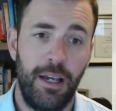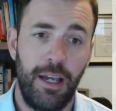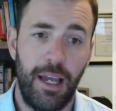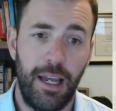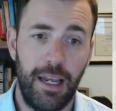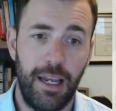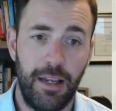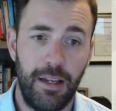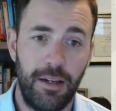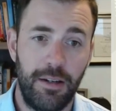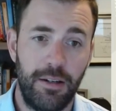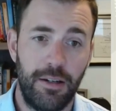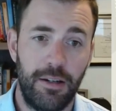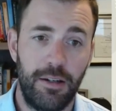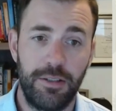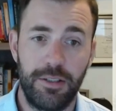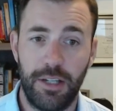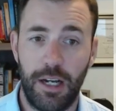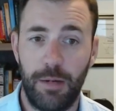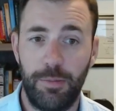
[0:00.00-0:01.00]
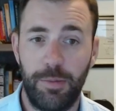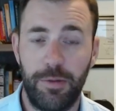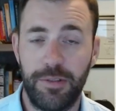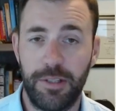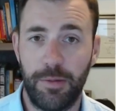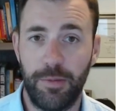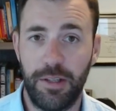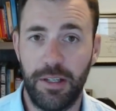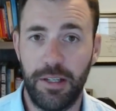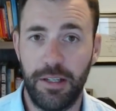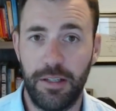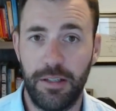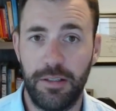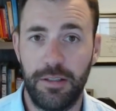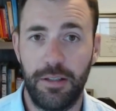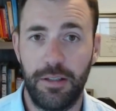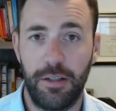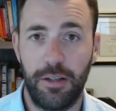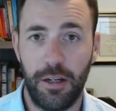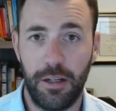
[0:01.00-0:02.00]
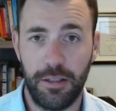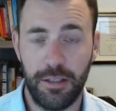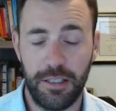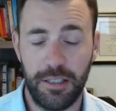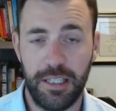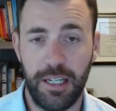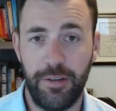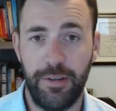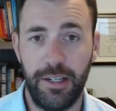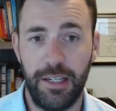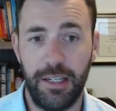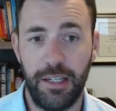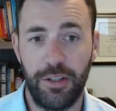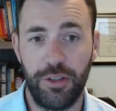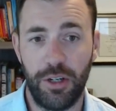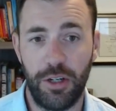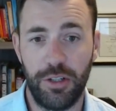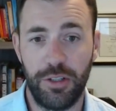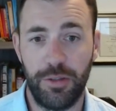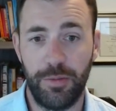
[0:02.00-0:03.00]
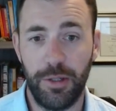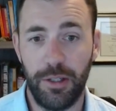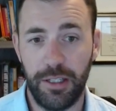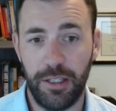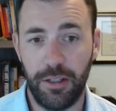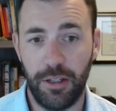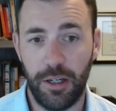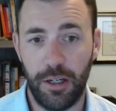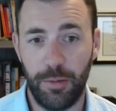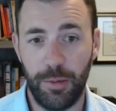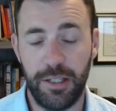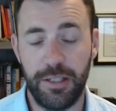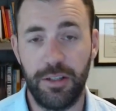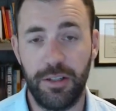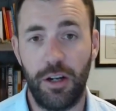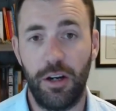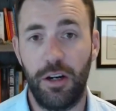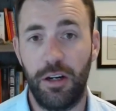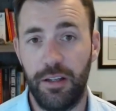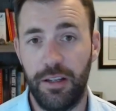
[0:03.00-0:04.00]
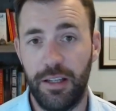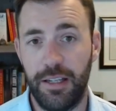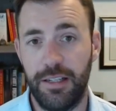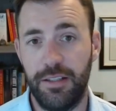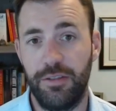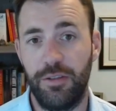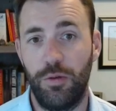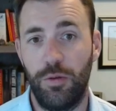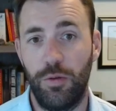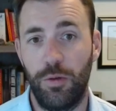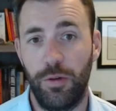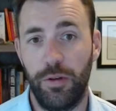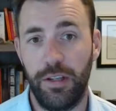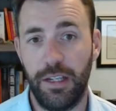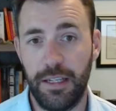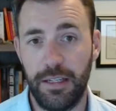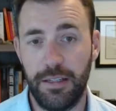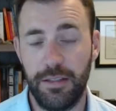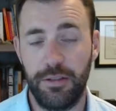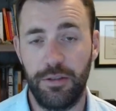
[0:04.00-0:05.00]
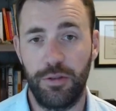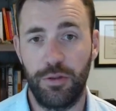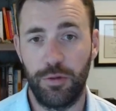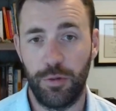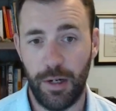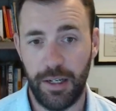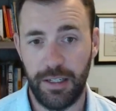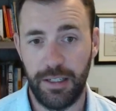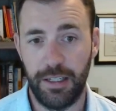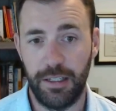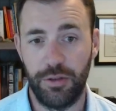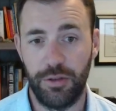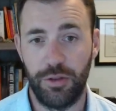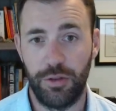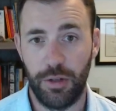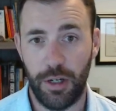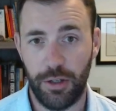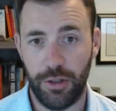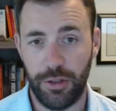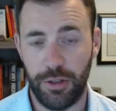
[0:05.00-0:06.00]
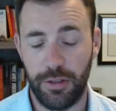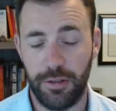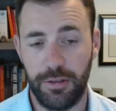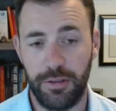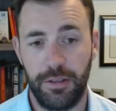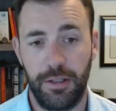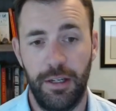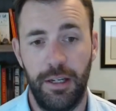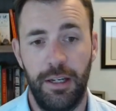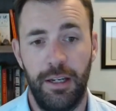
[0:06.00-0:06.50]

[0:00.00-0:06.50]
and on top of some of these conductivity and chargeability anomalies on these northeast trending structures.